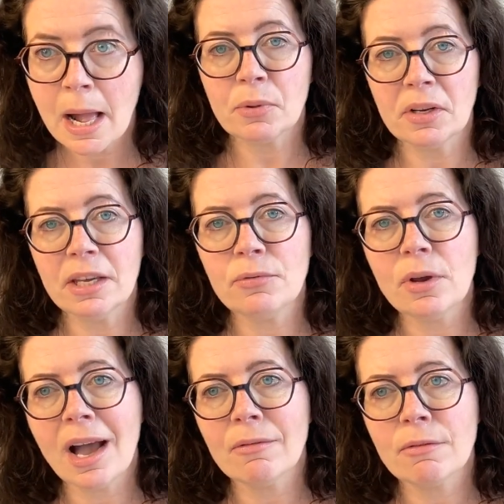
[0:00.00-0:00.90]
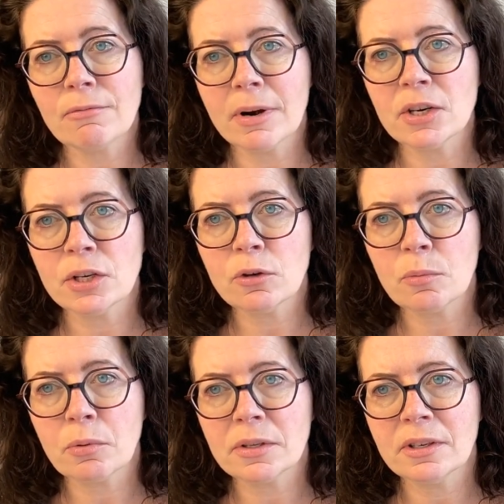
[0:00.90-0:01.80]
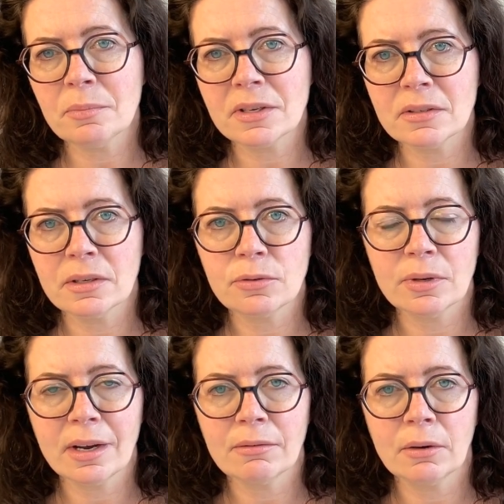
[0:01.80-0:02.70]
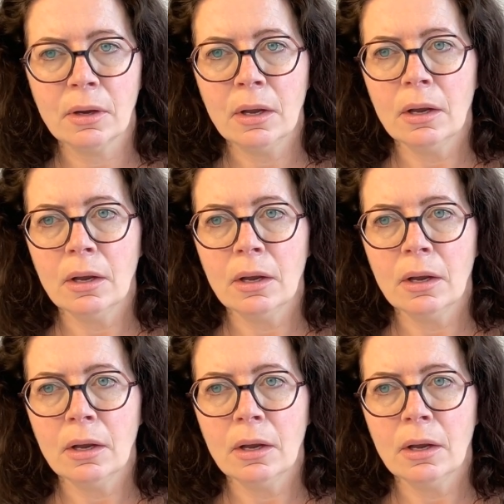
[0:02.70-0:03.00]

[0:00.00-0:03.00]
But if you have a French incorporated business, you have